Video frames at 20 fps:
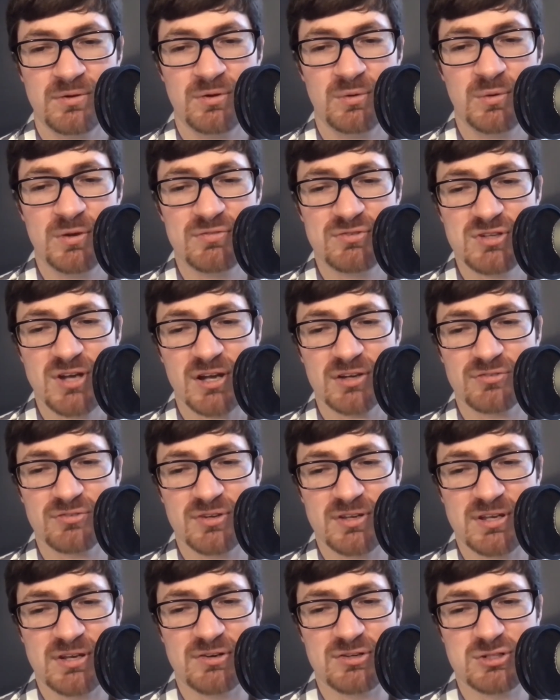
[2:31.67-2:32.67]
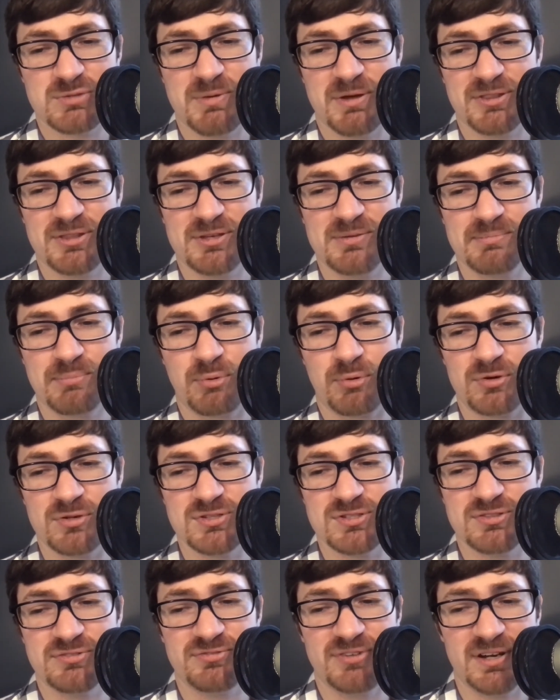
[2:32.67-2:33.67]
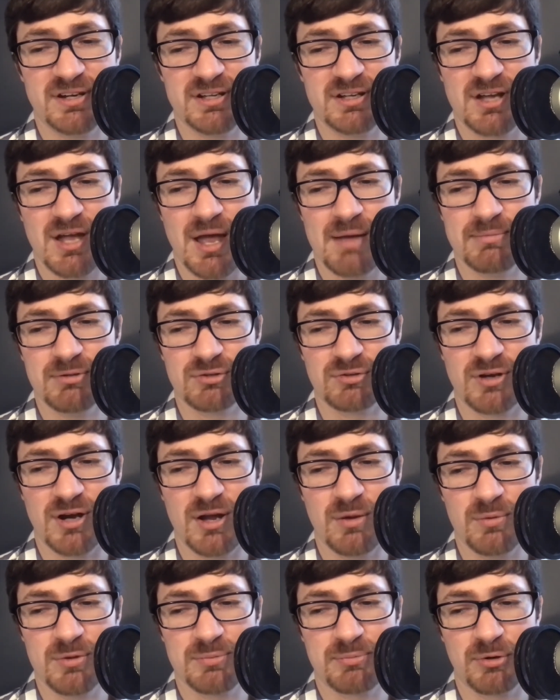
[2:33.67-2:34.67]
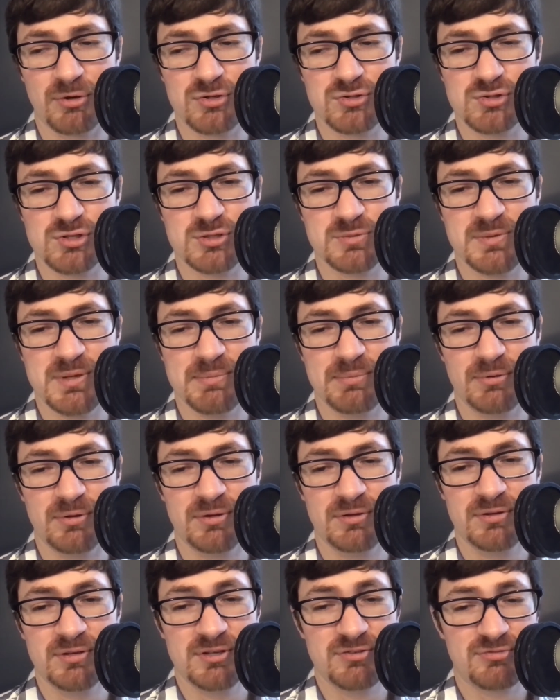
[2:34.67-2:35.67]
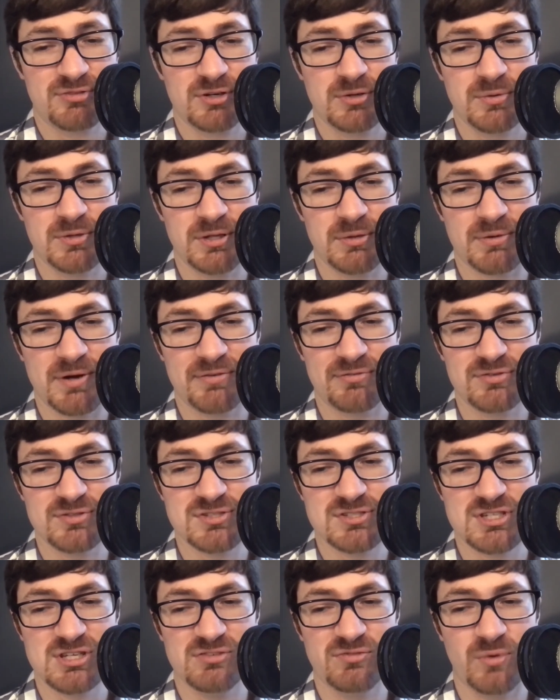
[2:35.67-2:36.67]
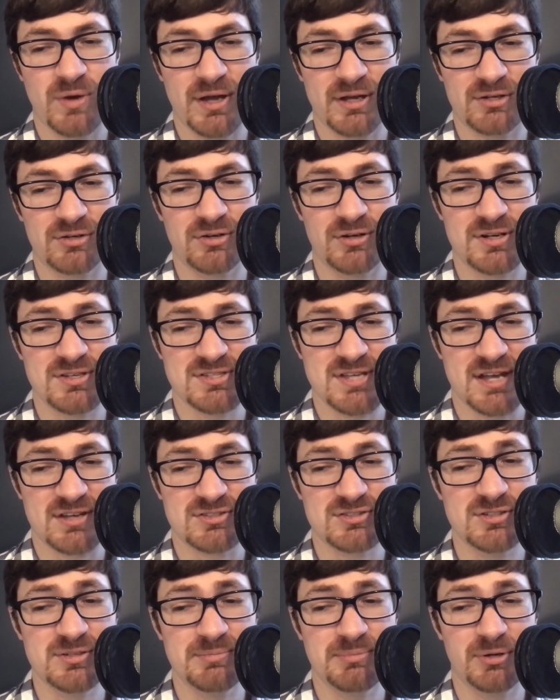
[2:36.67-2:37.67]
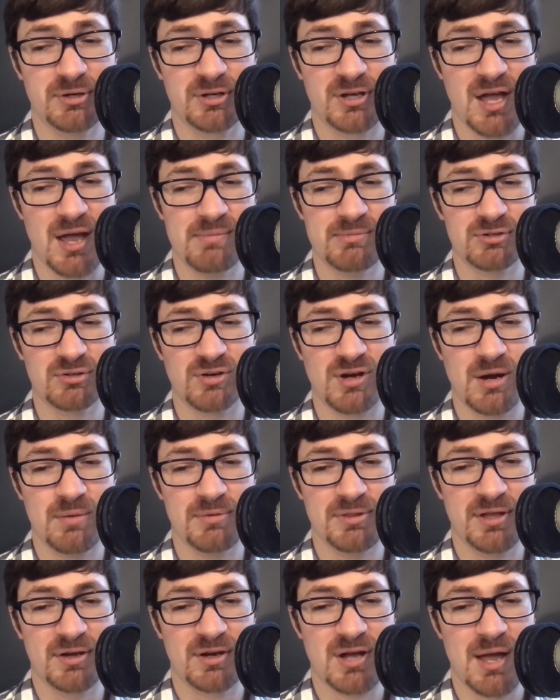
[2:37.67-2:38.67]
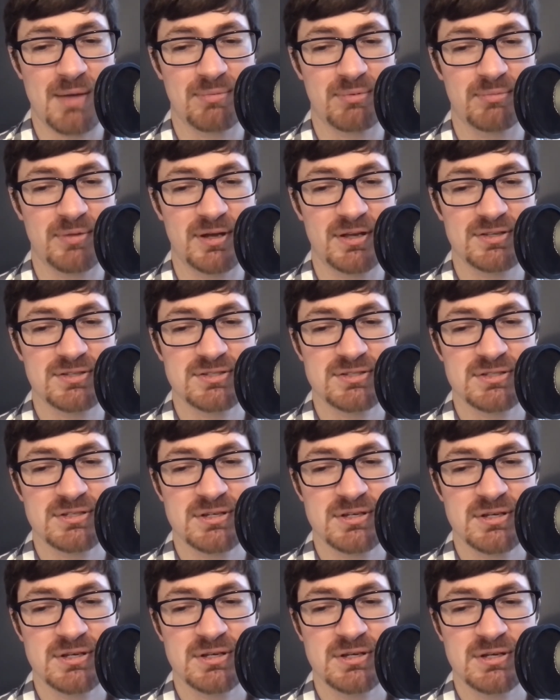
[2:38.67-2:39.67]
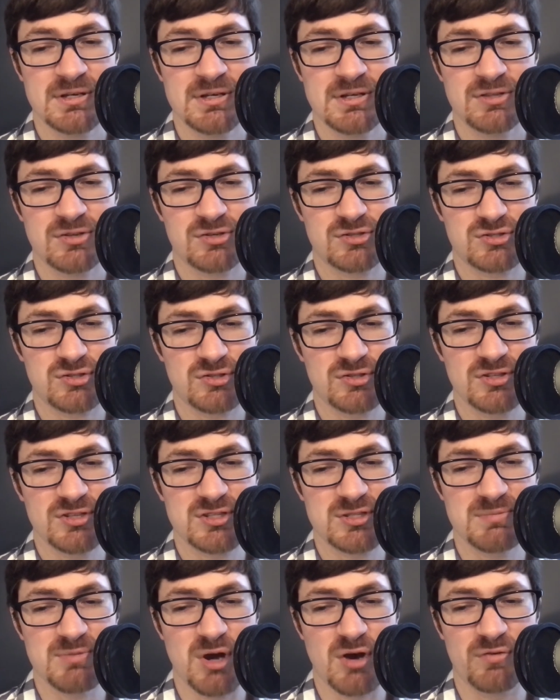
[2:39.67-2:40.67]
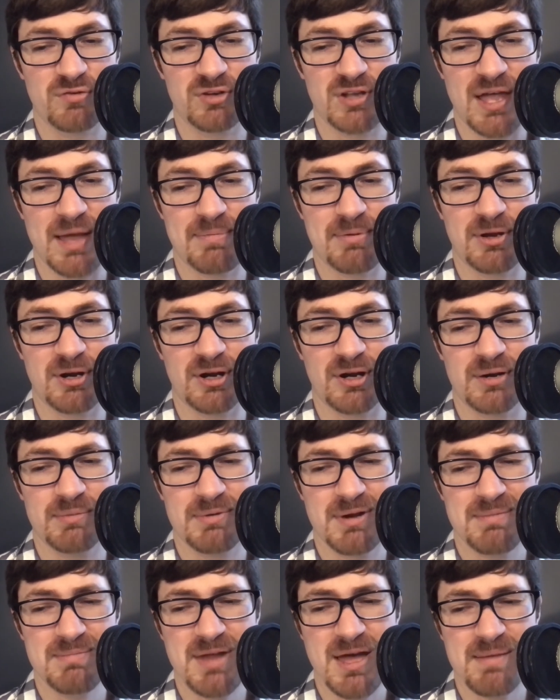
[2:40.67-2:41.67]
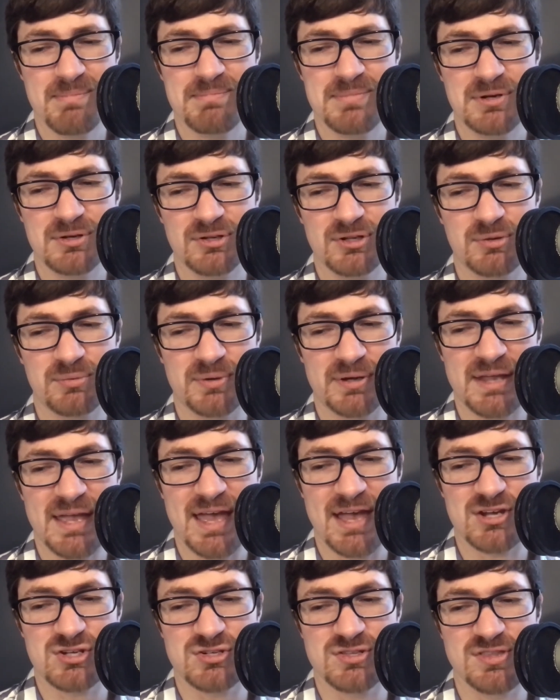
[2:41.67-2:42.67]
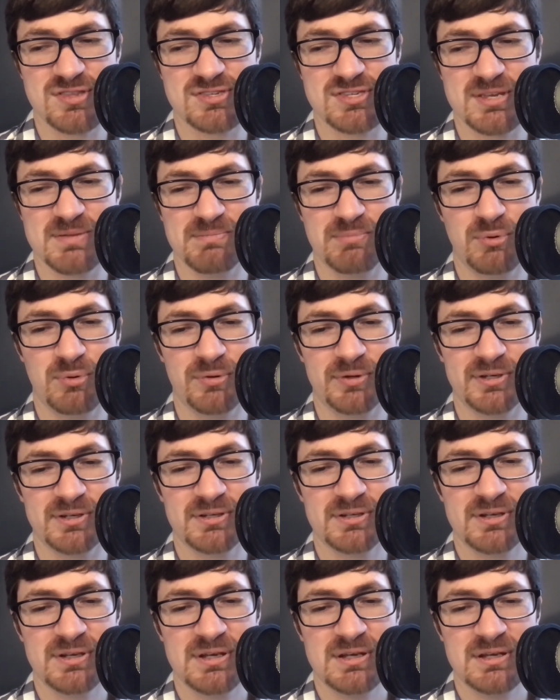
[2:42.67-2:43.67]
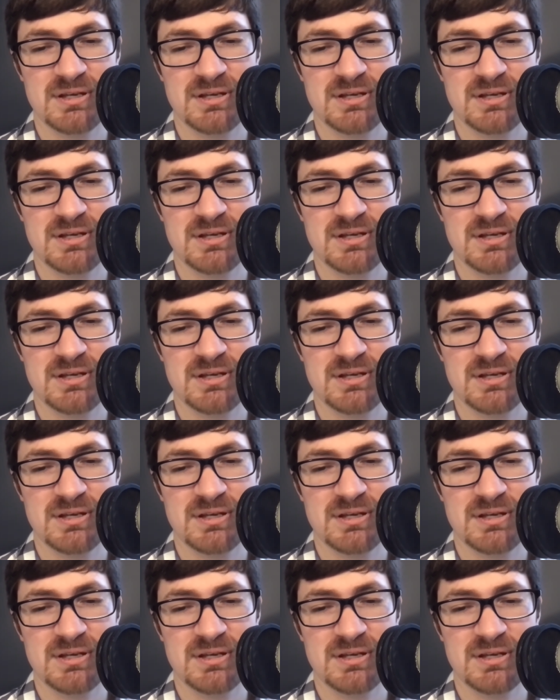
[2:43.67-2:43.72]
We have talked for years about the importance of finding common ground with pro-choice people, and frequently reference Steve Wagner in his excellent book, Common Ground Without Compromise. There is certainly some overlap here, but I'm not merely rehashing the same point.